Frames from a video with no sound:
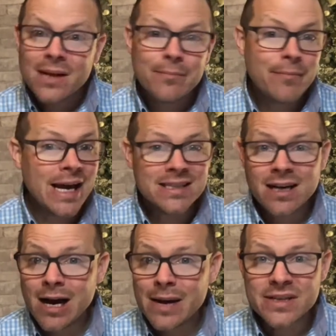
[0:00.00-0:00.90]
Man,
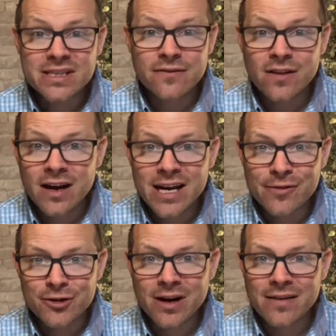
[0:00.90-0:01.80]
time is flying
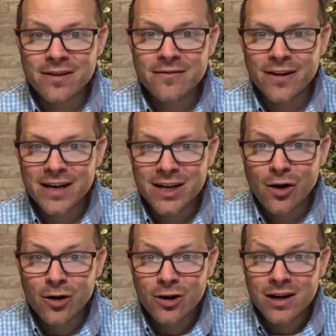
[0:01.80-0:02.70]
when you're having fun in
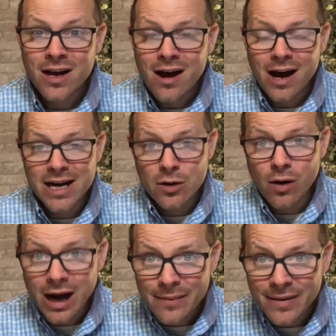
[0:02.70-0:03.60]
art. I know
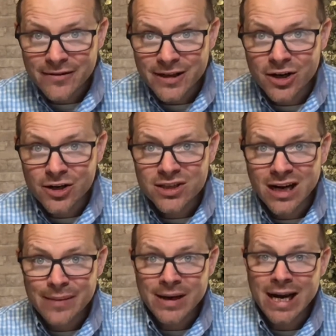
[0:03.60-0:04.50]
I'm having a good
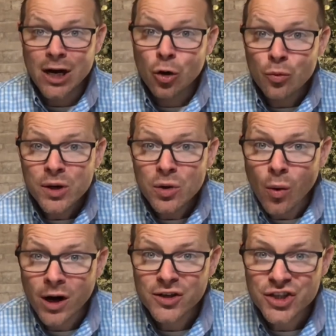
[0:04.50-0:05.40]
time and I hope you
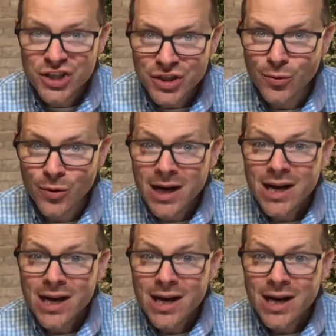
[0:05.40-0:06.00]
are too.